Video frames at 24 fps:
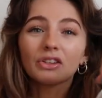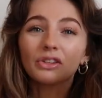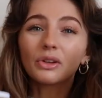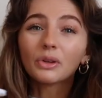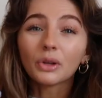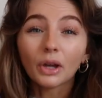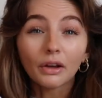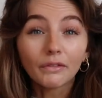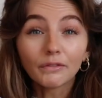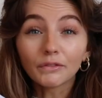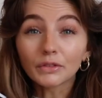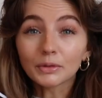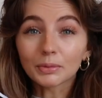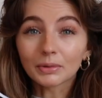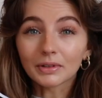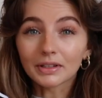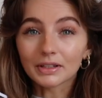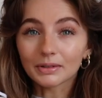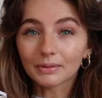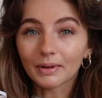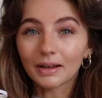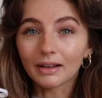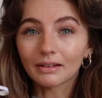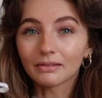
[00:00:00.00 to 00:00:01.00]
so comfortable
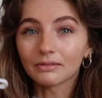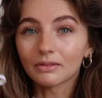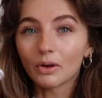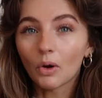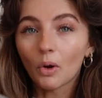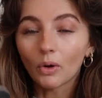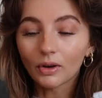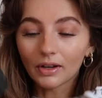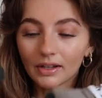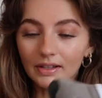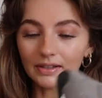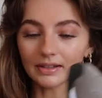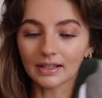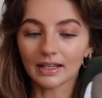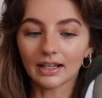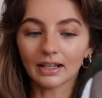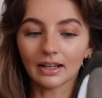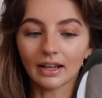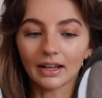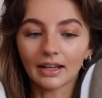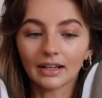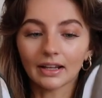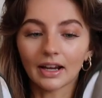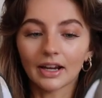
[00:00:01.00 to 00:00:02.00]
as well. Honestly,
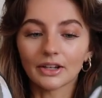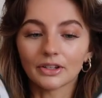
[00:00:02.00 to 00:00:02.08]
like,